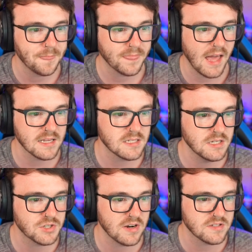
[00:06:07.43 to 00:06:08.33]
That's
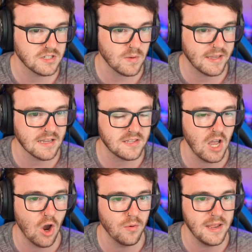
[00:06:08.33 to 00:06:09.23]
interesting. So I guess the
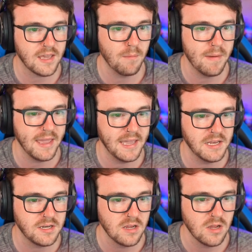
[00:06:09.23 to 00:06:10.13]
only committed...